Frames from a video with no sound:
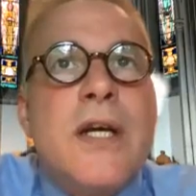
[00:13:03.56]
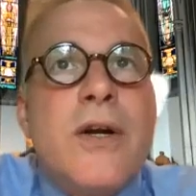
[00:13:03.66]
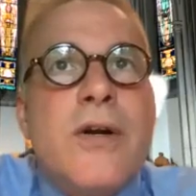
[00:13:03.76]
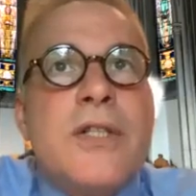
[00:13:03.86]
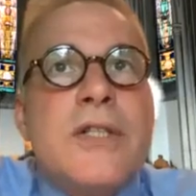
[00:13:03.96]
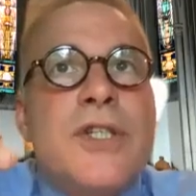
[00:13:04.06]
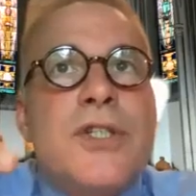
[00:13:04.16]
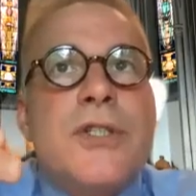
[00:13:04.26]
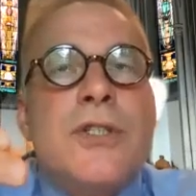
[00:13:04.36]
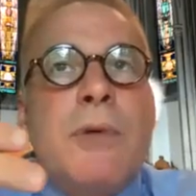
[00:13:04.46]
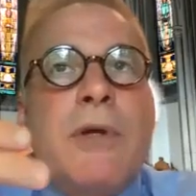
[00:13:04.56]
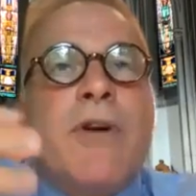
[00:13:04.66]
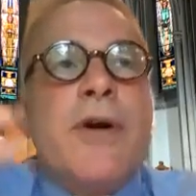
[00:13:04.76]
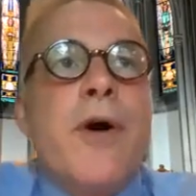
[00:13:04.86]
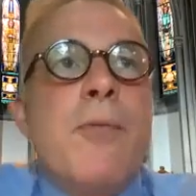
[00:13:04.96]
her decision to be
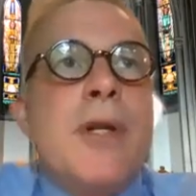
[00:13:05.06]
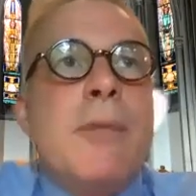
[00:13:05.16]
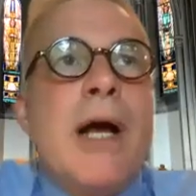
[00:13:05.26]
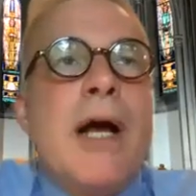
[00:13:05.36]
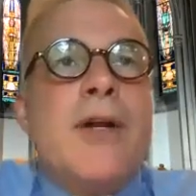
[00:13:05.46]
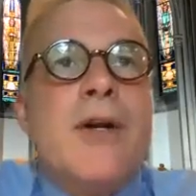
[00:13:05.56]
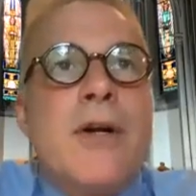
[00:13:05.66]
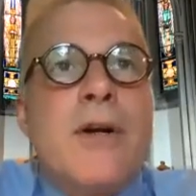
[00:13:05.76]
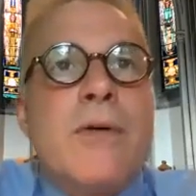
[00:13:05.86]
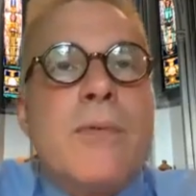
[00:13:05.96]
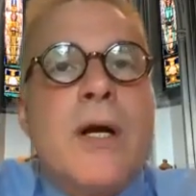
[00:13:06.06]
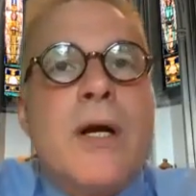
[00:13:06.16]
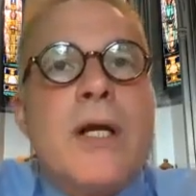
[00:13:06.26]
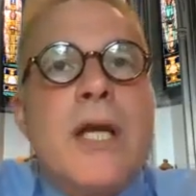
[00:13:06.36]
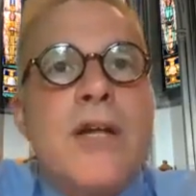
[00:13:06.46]
very open about her
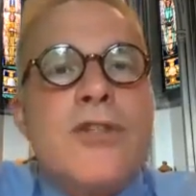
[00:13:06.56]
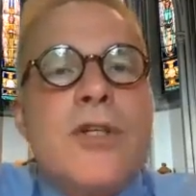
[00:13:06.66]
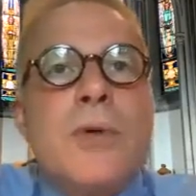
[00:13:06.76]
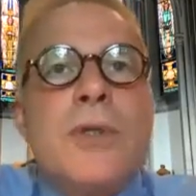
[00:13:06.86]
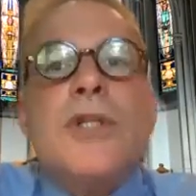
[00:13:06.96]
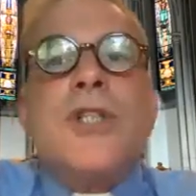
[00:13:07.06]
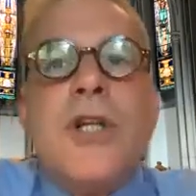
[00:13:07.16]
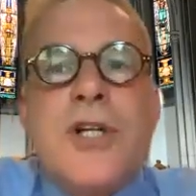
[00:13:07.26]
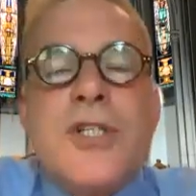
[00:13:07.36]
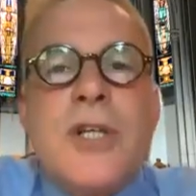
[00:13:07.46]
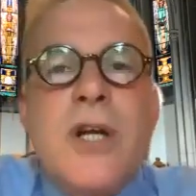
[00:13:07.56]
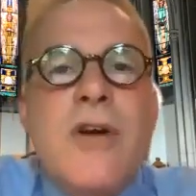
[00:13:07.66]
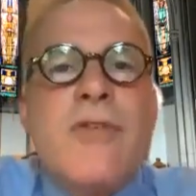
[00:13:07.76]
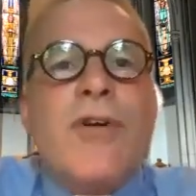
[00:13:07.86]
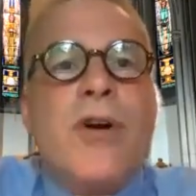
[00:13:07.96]
cancer with the church.
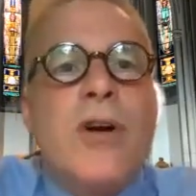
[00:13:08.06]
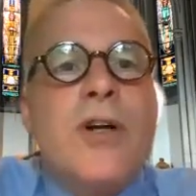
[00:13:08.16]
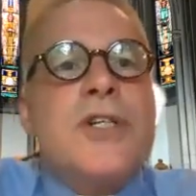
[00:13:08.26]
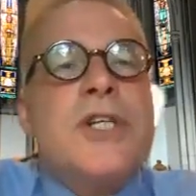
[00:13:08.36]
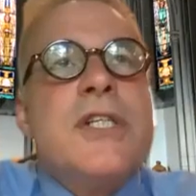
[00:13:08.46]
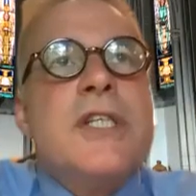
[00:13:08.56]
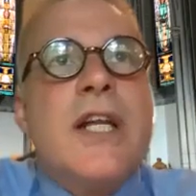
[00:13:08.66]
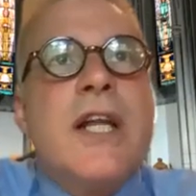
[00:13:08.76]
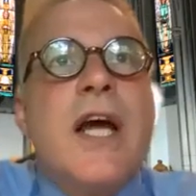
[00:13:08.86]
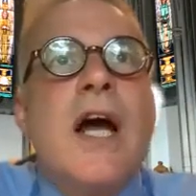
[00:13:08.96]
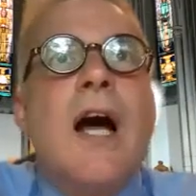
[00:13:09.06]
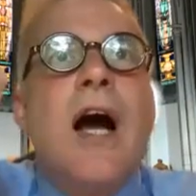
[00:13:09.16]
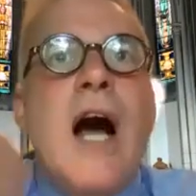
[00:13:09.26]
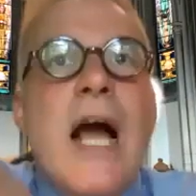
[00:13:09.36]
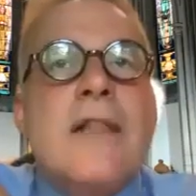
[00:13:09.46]
For her, she said,
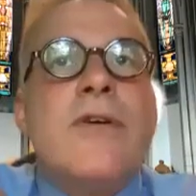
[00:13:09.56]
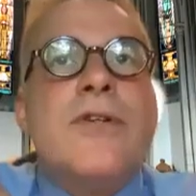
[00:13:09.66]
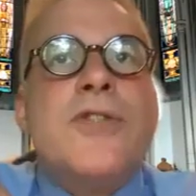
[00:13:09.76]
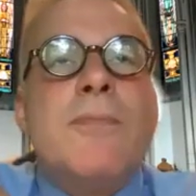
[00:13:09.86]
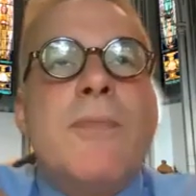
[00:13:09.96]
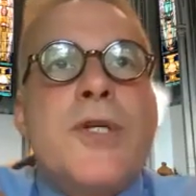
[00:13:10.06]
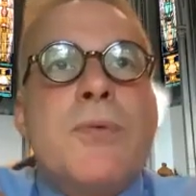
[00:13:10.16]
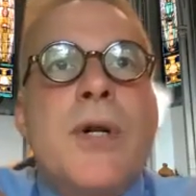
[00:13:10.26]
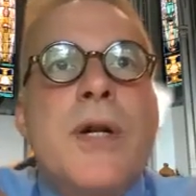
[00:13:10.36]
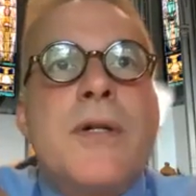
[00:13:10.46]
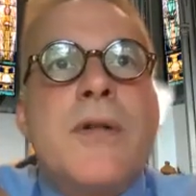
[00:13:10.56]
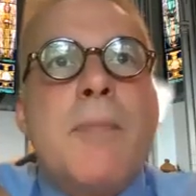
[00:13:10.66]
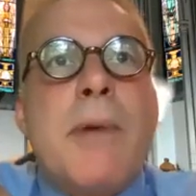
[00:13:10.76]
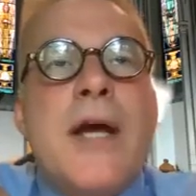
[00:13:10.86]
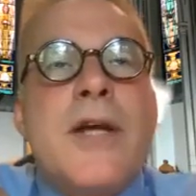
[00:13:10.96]
I learned so much when the
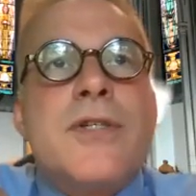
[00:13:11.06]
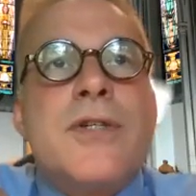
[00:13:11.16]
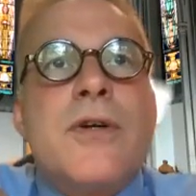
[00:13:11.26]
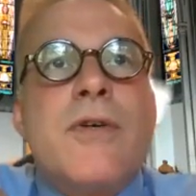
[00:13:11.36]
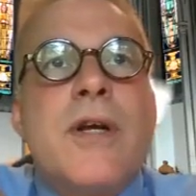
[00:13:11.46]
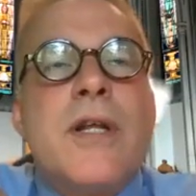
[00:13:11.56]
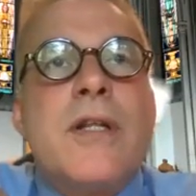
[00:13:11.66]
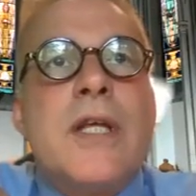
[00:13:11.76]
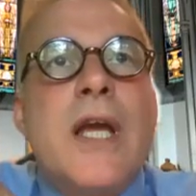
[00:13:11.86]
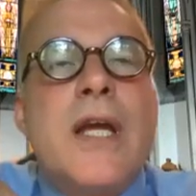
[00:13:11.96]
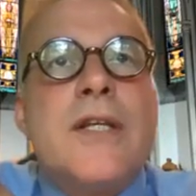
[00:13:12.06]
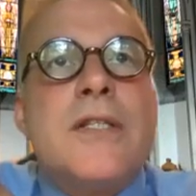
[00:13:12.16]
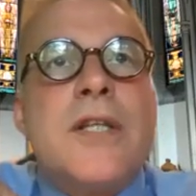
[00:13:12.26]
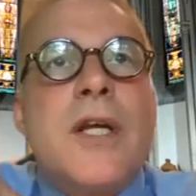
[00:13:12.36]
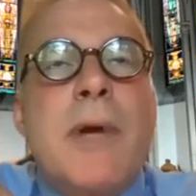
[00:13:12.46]
pastor in the
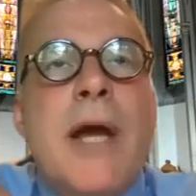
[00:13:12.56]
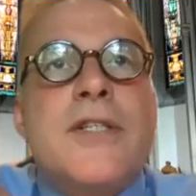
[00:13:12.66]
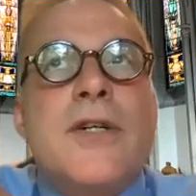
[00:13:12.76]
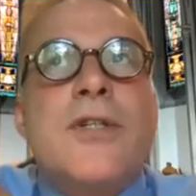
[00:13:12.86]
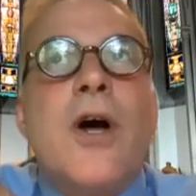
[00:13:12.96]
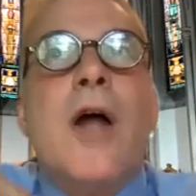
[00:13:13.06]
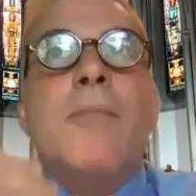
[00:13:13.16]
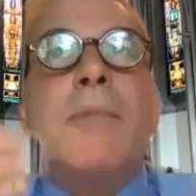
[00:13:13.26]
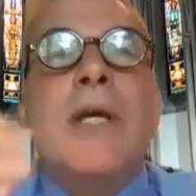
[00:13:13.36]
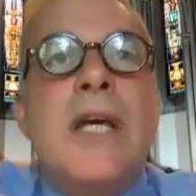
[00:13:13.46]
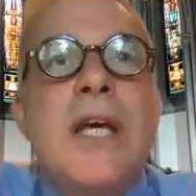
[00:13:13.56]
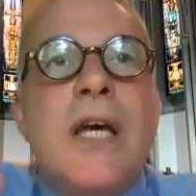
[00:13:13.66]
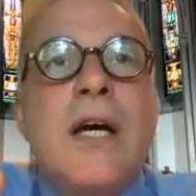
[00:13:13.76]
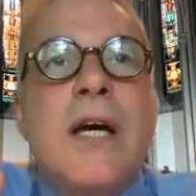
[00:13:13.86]
80s, Dick Baxter, taught me.